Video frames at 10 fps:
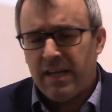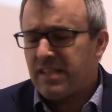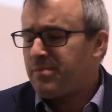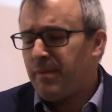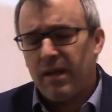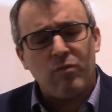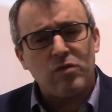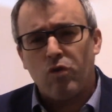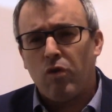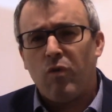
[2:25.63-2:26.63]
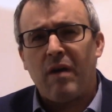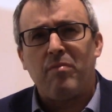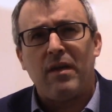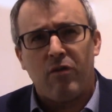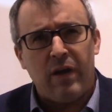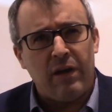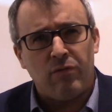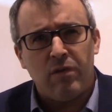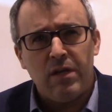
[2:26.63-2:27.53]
His spine was all wobbly around.